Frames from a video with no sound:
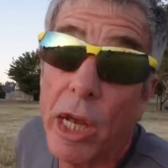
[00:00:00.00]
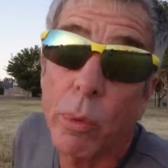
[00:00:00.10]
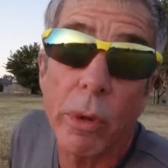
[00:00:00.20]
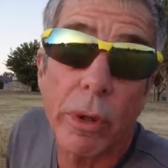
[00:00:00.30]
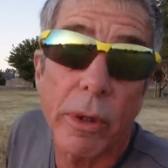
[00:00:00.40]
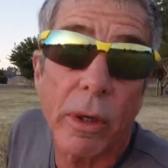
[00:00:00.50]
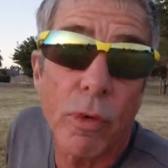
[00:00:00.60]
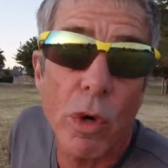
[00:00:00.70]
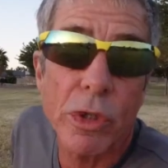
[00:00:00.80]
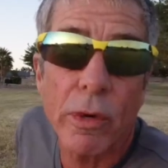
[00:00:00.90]
Check with
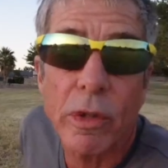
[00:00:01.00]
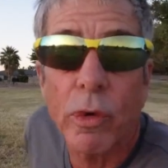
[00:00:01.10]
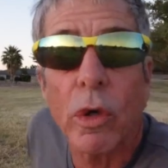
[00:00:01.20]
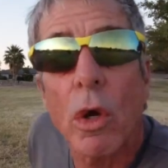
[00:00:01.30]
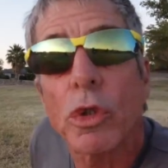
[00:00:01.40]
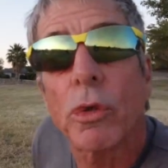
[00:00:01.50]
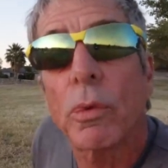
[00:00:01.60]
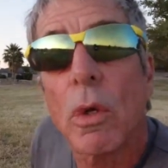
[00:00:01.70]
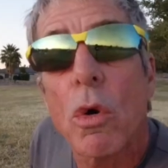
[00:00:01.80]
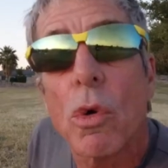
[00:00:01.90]
the Forest Service for
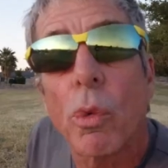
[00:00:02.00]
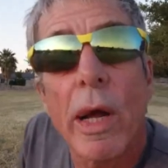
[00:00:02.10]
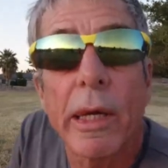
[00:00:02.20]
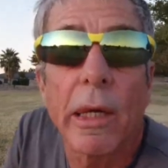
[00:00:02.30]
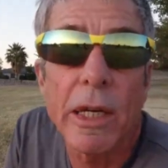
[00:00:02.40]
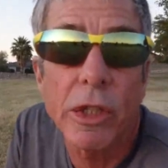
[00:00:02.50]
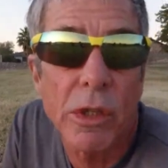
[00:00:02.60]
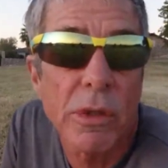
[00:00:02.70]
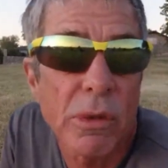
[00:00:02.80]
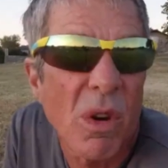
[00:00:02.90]
local
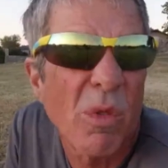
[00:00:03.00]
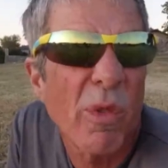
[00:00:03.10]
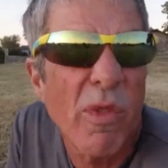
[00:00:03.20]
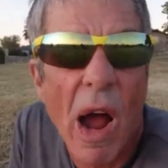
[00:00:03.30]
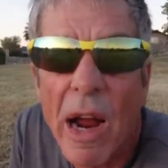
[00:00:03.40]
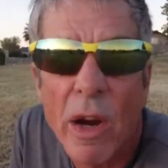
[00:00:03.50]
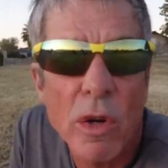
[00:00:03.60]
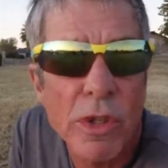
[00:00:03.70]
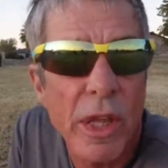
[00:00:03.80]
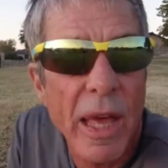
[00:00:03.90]
regulations over
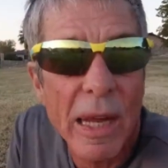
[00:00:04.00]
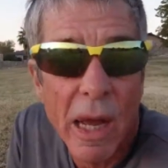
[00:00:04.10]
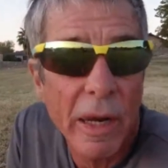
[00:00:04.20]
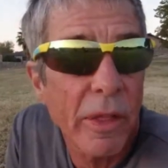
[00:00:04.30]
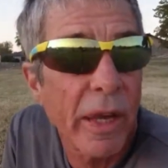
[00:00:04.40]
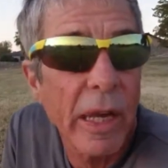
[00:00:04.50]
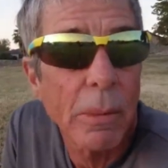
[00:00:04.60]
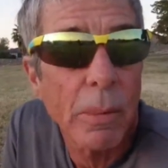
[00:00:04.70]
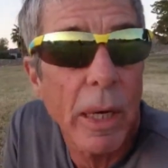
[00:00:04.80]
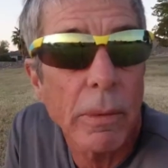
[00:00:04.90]
fires and that kind of
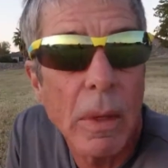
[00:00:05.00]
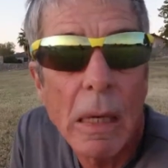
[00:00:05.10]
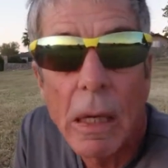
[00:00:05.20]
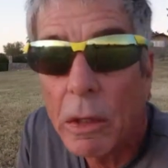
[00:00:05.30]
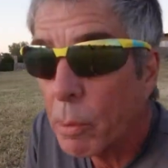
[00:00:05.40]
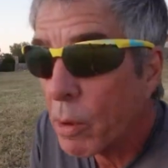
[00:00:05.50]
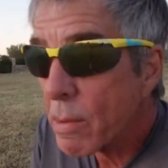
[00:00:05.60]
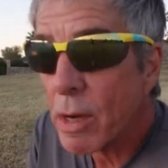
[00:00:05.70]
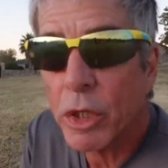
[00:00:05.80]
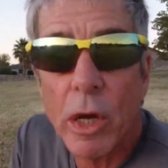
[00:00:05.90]
thing, but you're
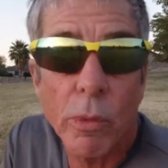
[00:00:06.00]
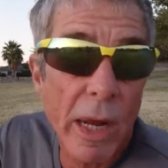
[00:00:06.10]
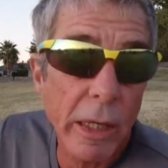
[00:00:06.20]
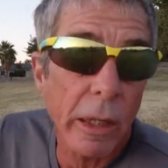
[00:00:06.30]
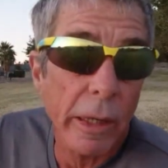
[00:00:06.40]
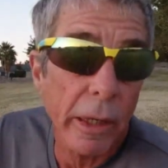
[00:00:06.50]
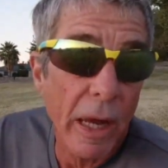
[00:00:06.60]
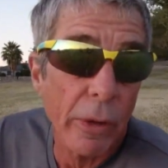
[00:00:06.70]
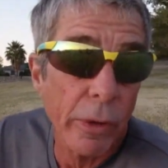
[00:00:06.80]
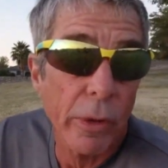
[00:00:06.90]
pretty much
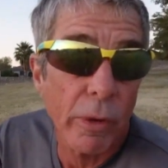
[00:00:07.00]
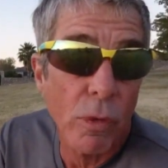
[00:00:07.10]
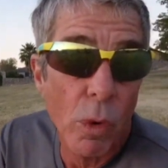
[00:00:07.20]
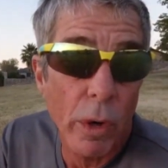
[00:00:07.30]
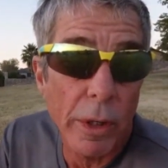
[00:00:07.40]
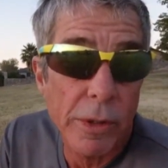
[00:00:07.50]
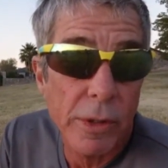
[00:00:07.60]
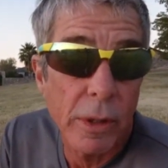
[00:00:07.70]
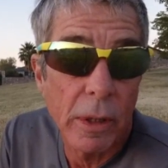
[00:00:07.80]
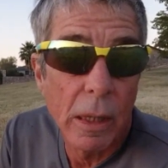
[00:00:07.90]
unregulated out there in the
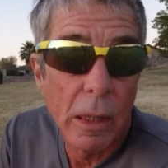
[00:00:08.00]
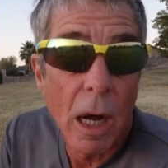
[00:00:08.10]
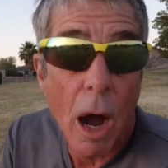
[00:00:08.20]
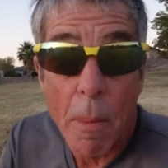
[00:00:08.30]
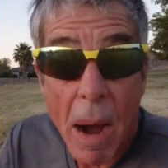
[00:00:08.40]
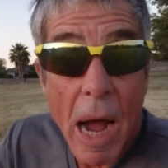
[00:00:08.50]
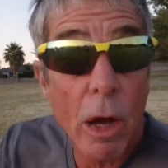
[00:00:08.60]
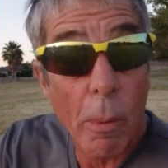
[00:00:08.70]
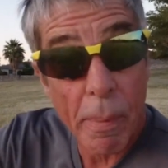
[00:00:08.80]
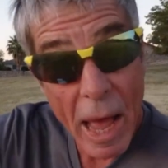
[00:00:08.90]
forest. A
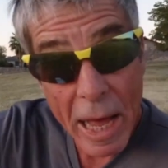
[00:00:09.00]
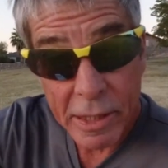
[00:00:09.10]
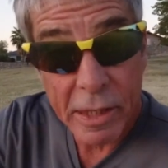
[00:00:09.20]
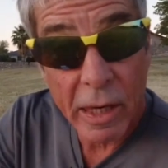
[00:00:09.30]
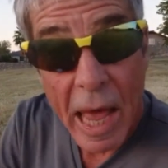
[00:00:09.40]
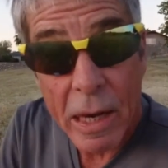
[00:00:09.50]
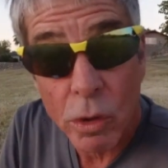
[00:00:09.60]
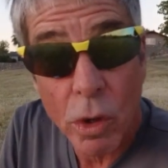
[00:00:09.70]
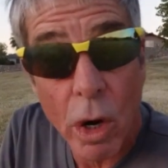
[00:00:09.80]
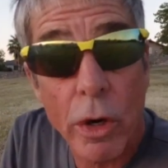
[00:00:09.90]
mile past the
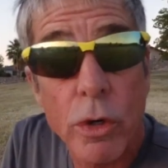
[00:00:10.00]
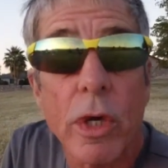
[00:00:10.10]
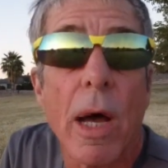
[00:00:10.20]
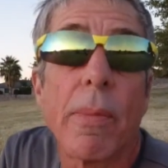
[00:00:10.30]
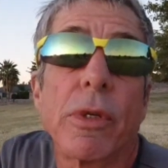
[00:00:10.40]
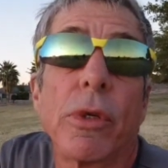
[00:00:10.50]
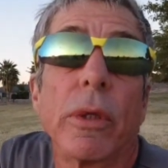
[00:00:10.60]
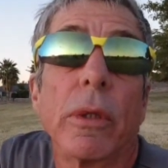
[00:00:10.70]
cattle guard, you come to